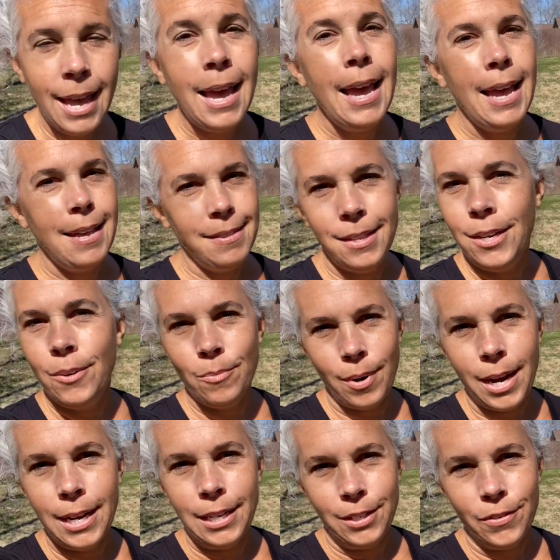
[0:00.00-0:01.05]
and then it
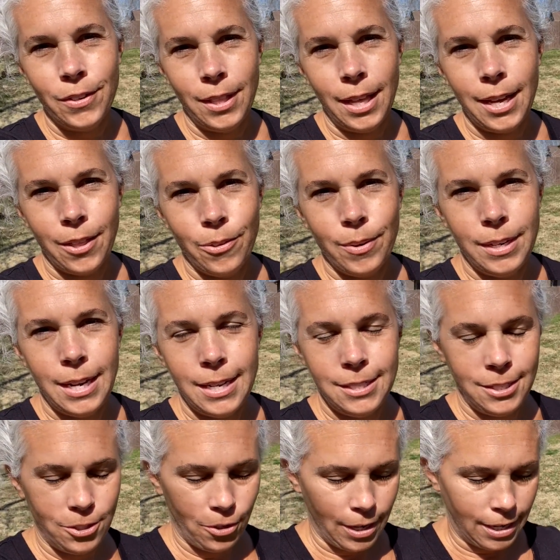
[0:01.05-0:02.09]
rained for like three days
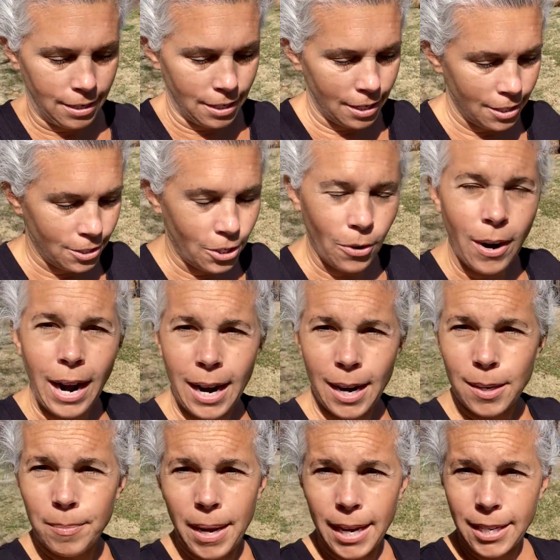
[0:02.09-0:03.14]
straight. So
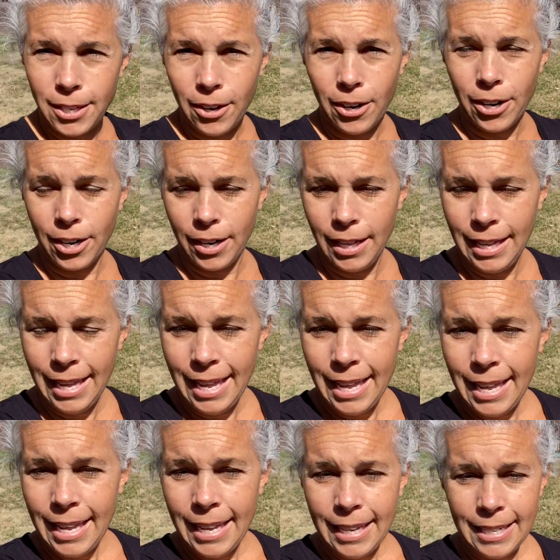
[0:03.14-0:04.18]
our backyard
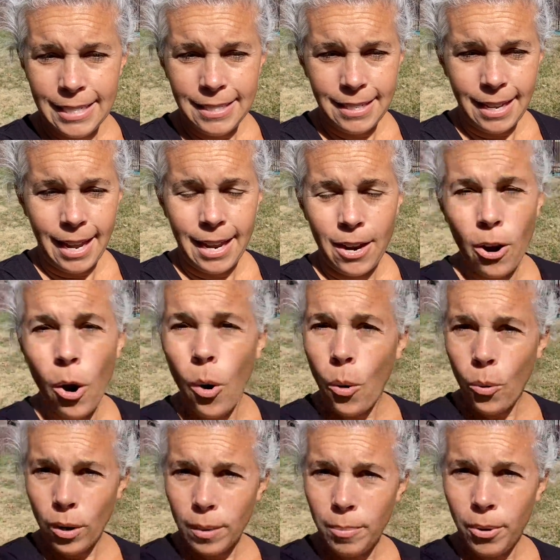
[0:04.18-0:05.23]
is a
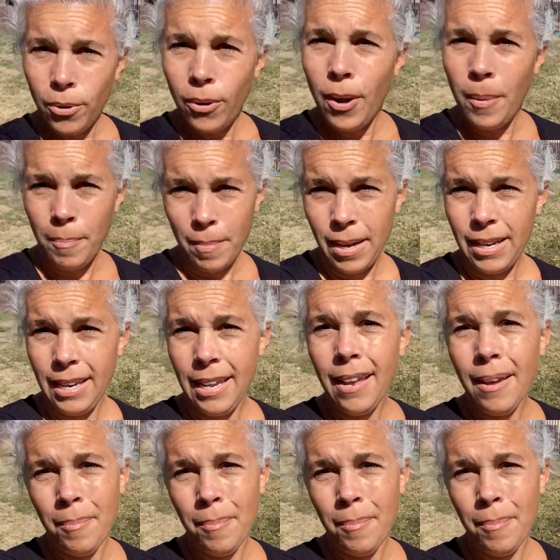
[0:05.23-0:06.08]
horrible muddy